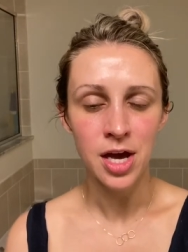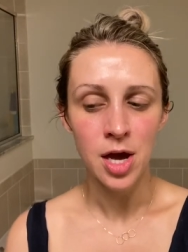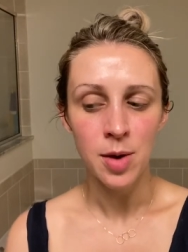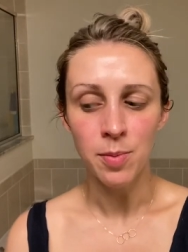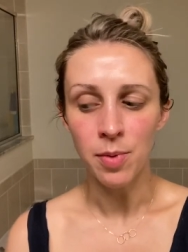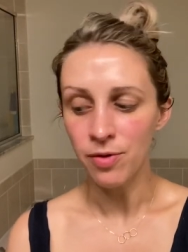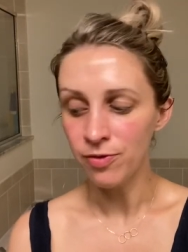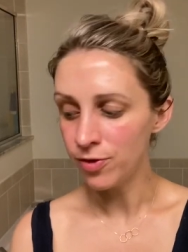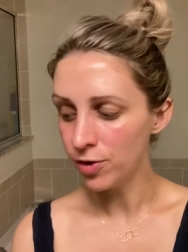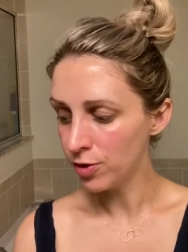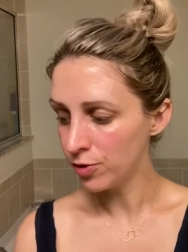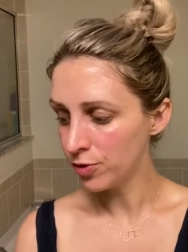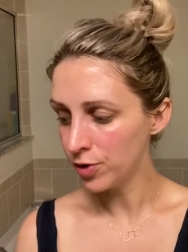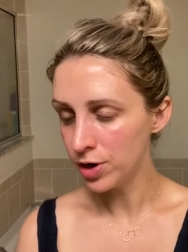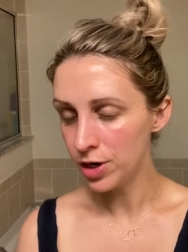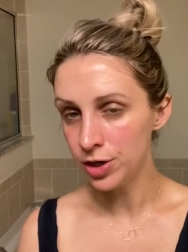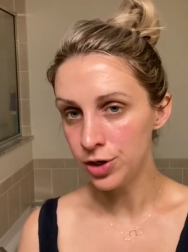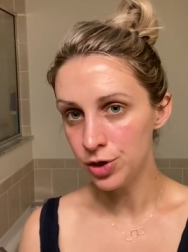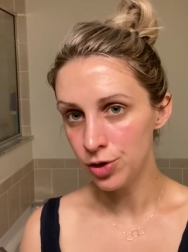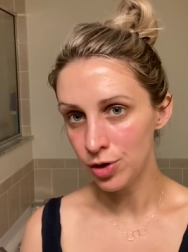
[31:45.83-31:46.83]
But feel free
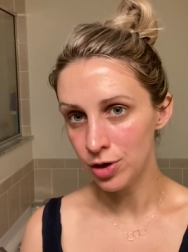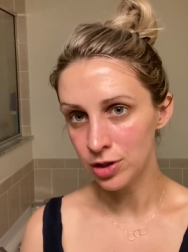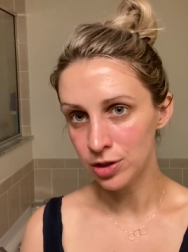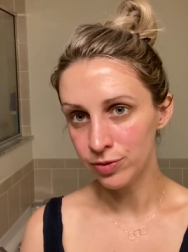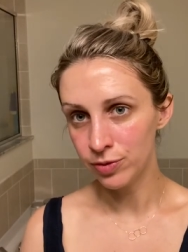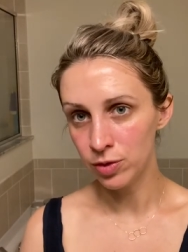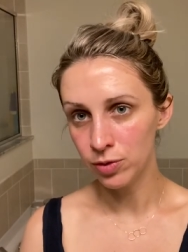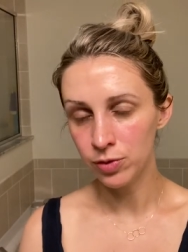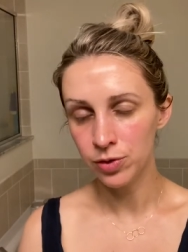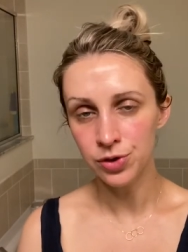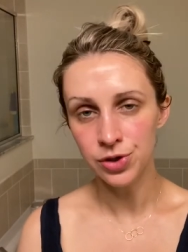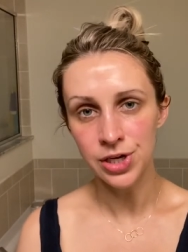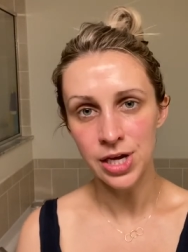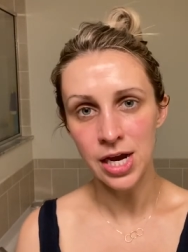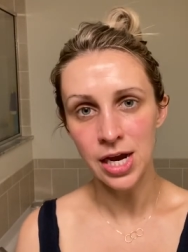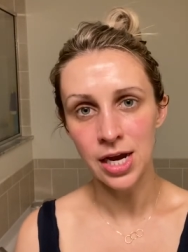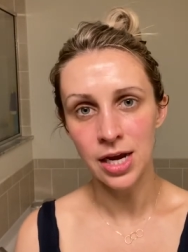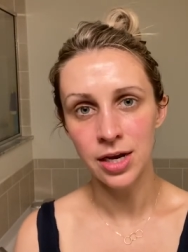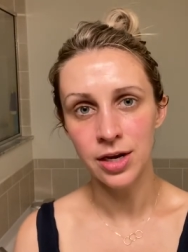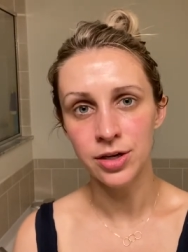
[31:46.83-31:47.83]
to do this full
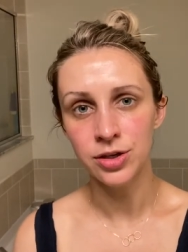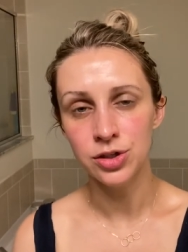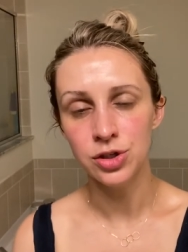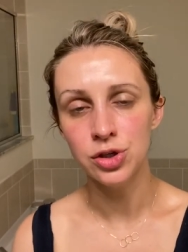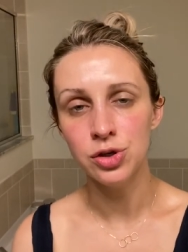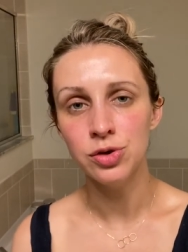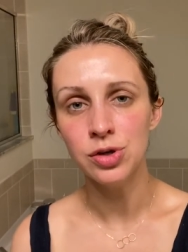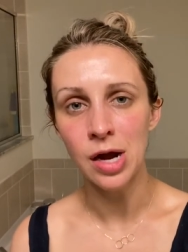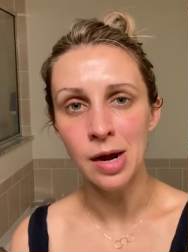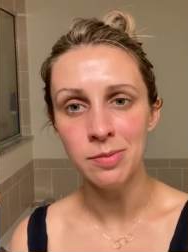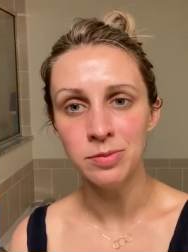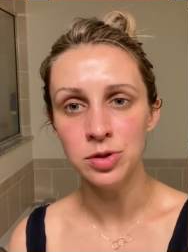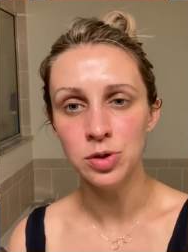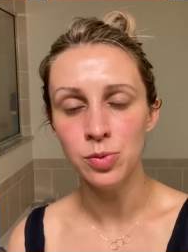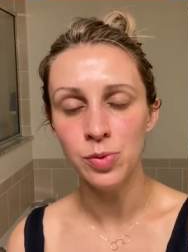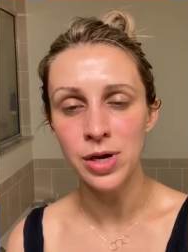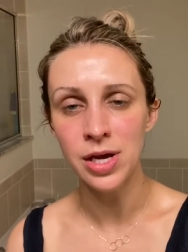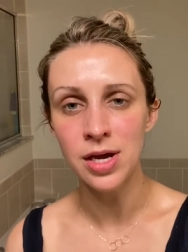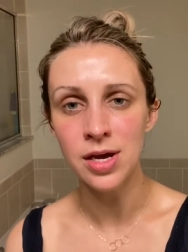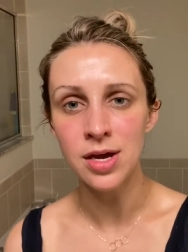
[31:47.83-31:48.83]
routine 2 times a
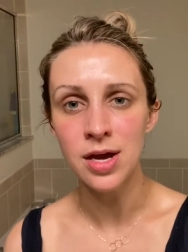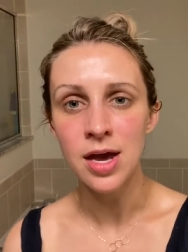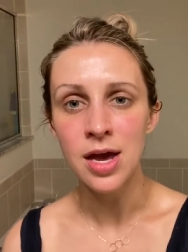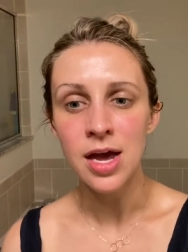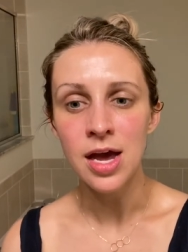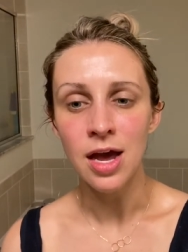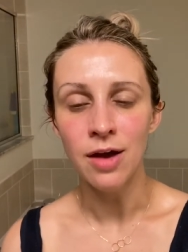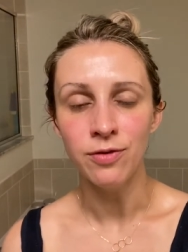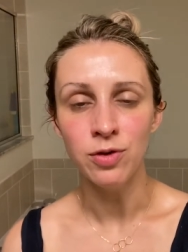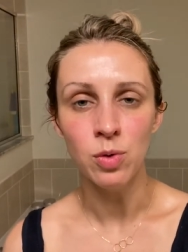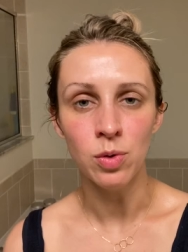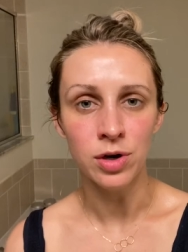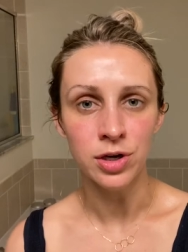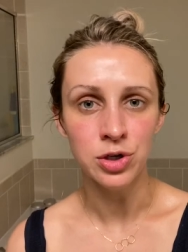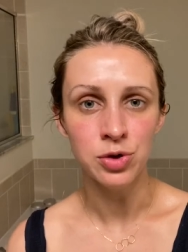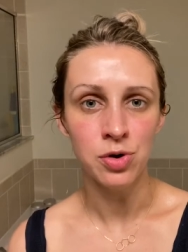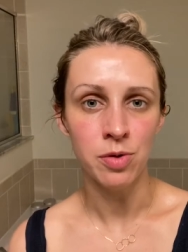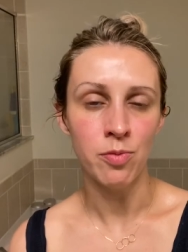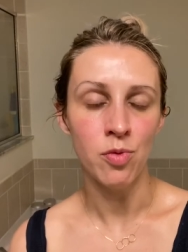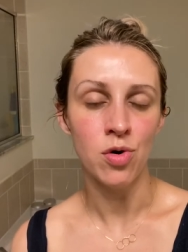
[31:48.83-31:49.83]
week. If you wanna
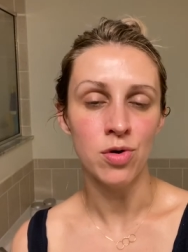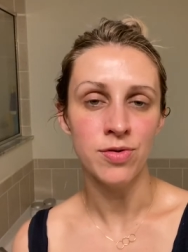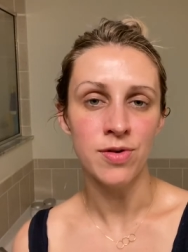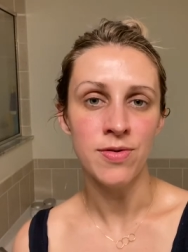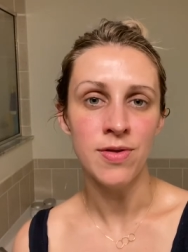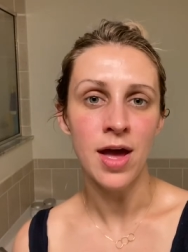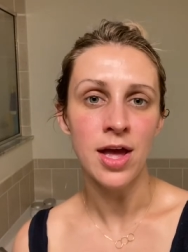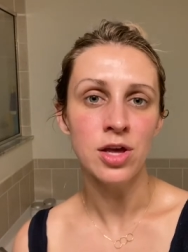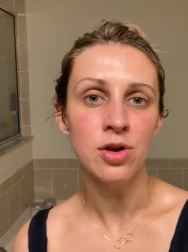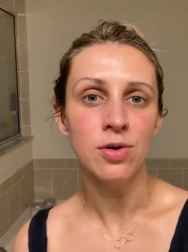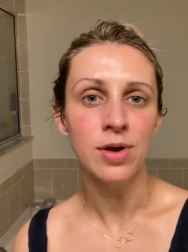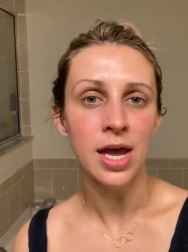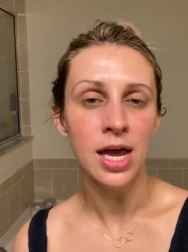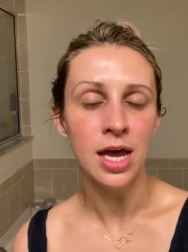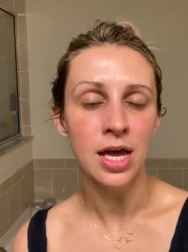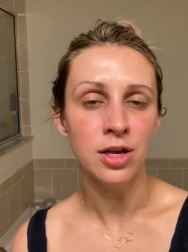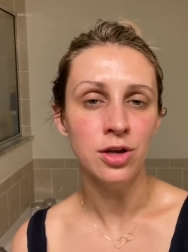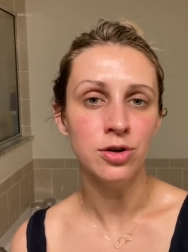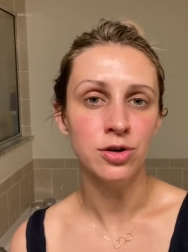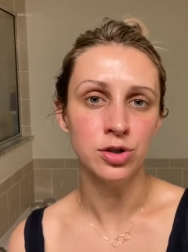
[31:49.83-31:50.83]
do it more than that, you
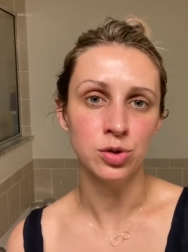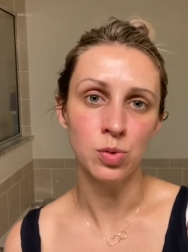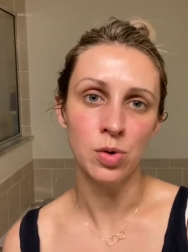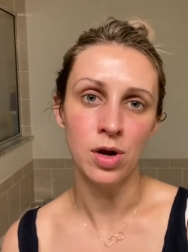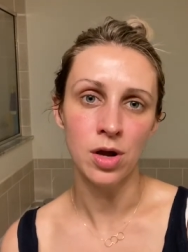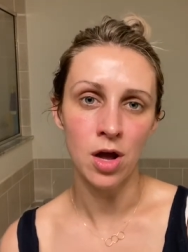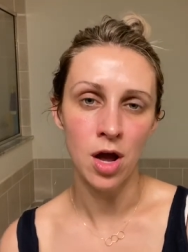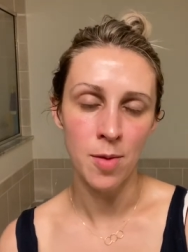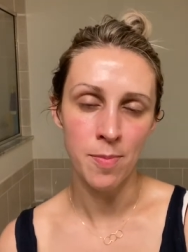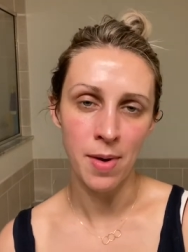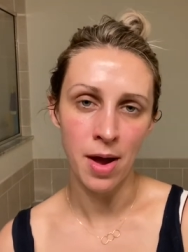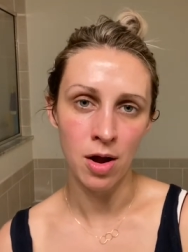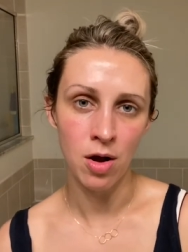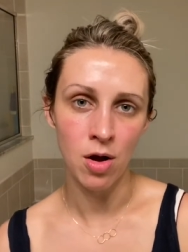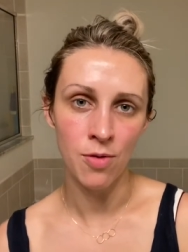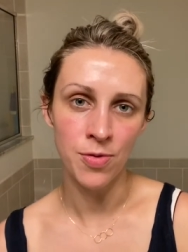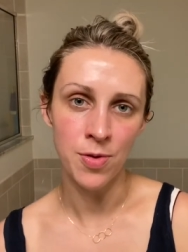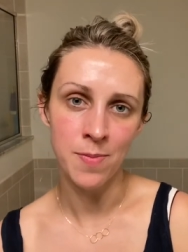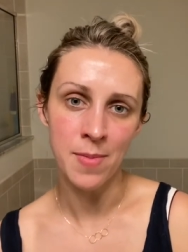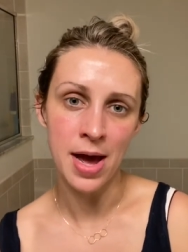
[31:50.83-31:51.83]
can. You just wanna cut back
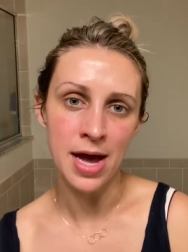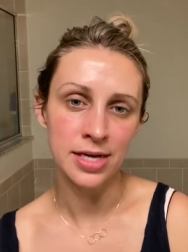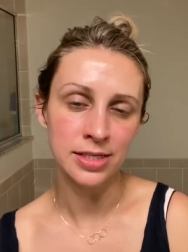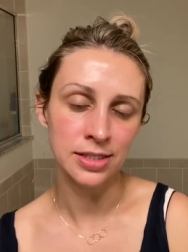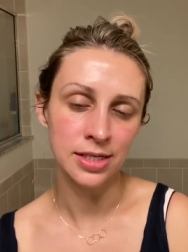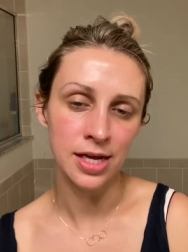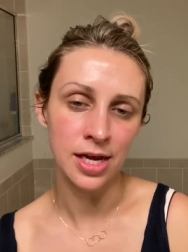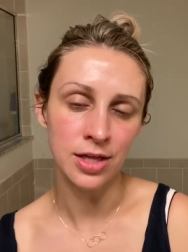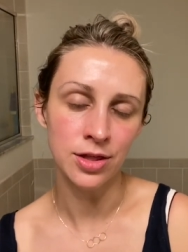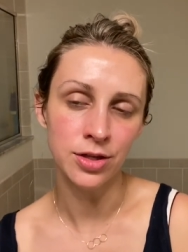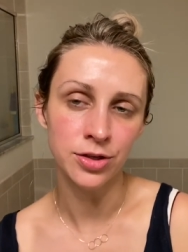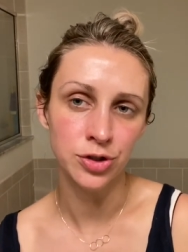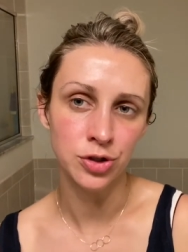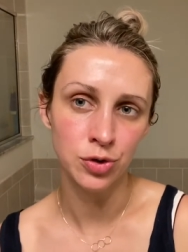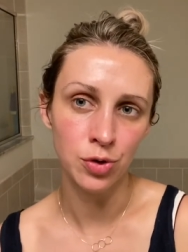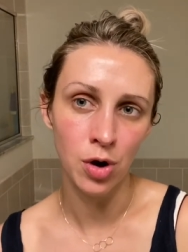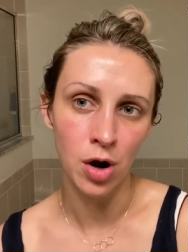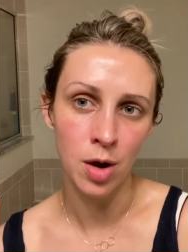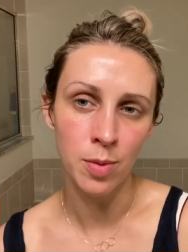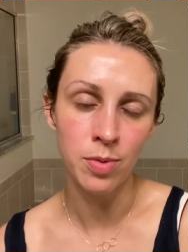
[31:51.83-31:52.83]
on the mask and the
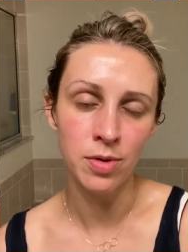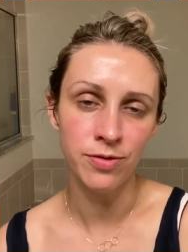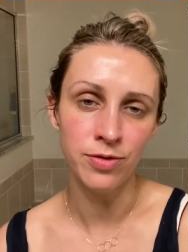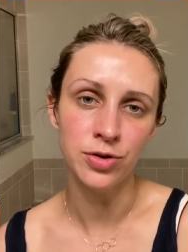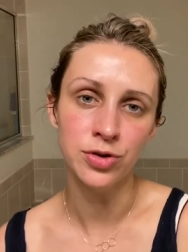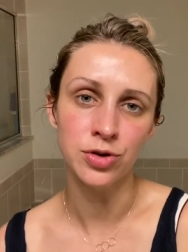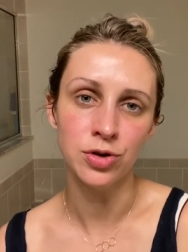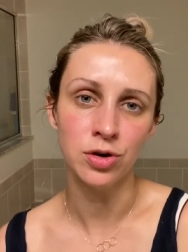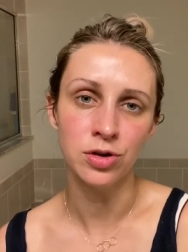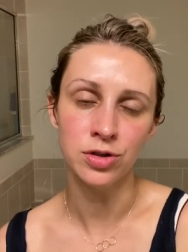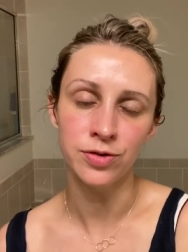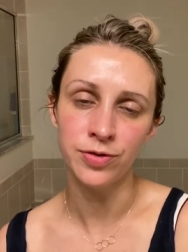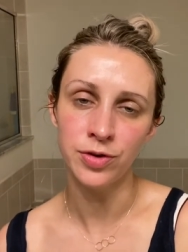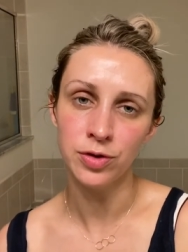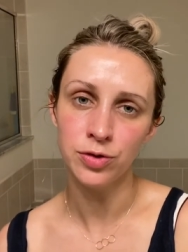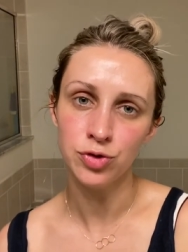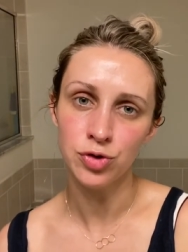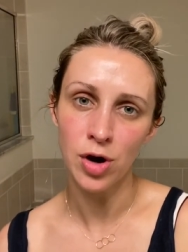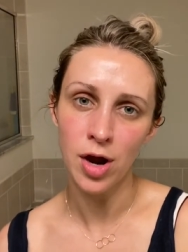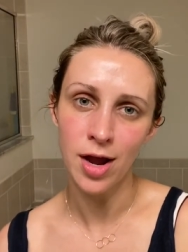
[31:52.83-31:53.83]
scrub if you start to feel
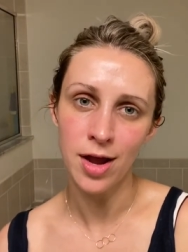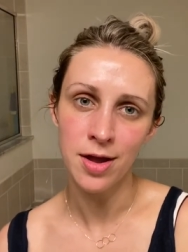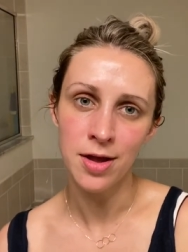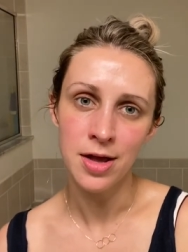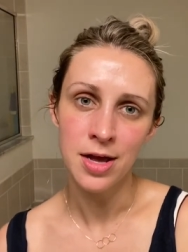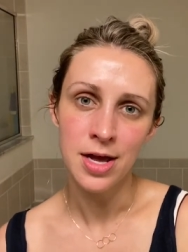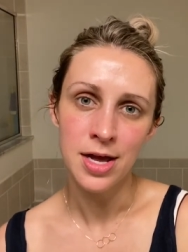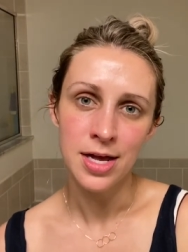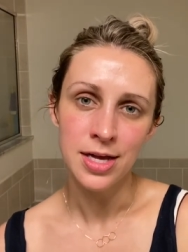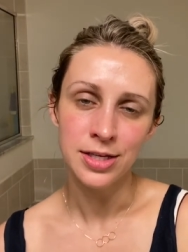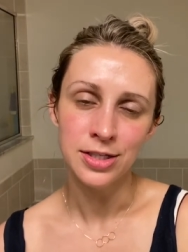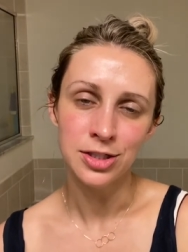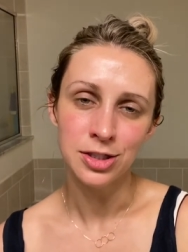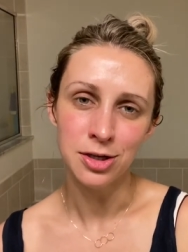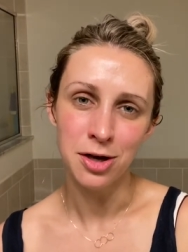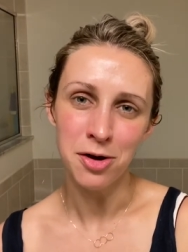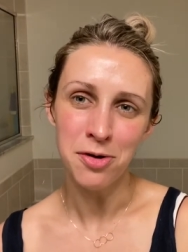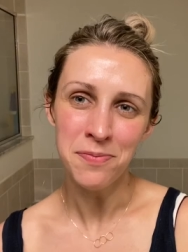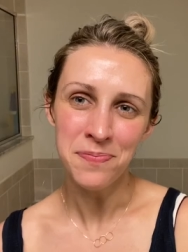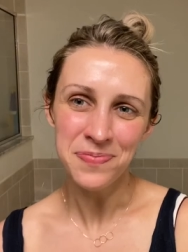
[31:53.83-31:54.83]
dry.
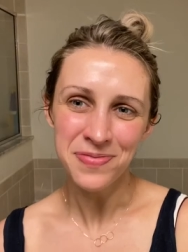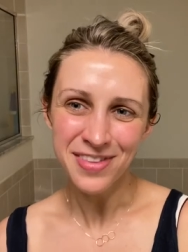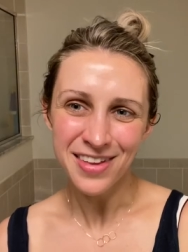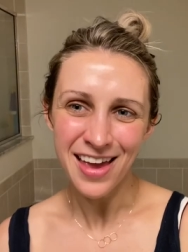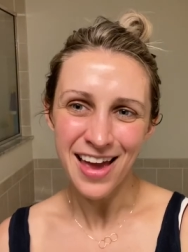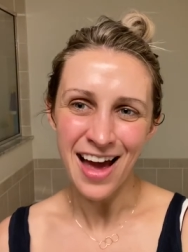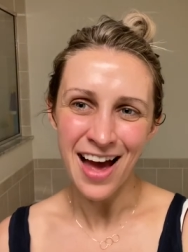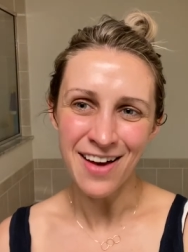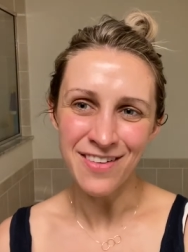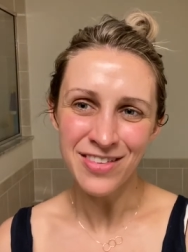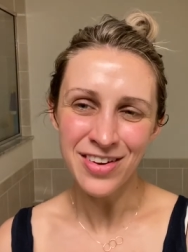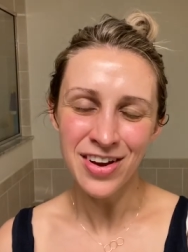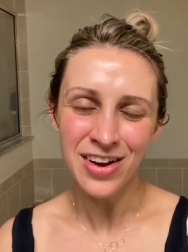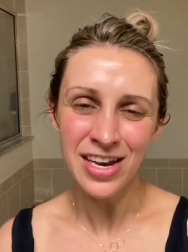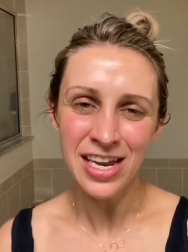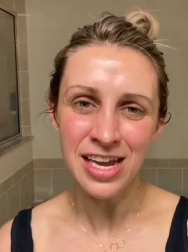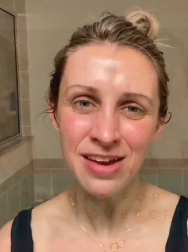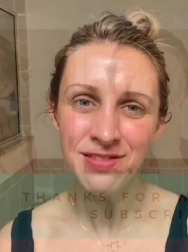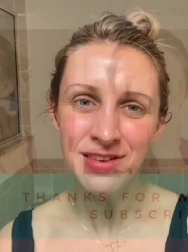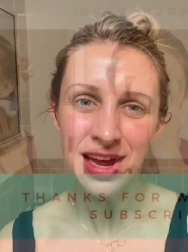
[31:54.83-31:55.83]
So have a good
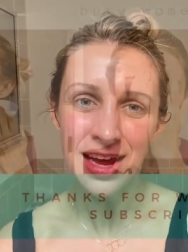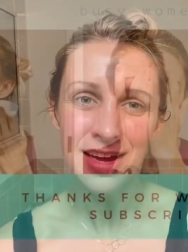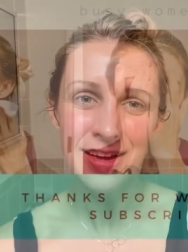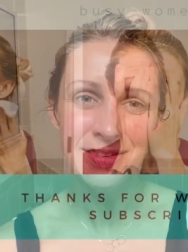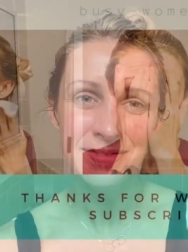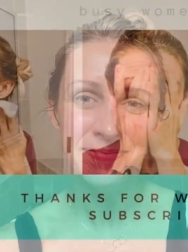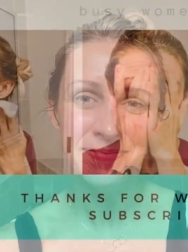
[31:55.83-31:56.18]
evening.